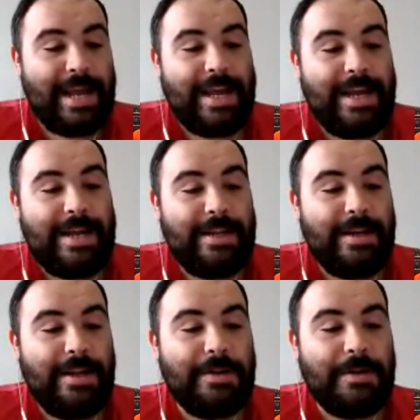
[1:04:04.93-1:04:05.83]
And
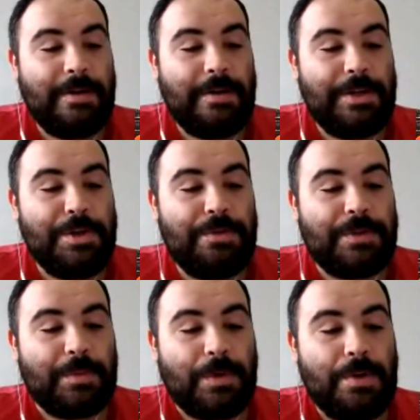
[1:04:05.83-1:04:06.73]
another
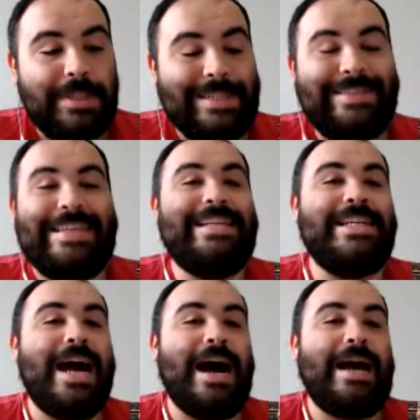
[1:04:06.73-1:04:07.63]
user wrote
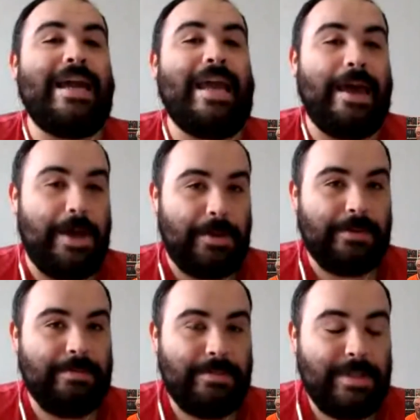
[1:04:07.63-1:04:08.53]
CGI hell.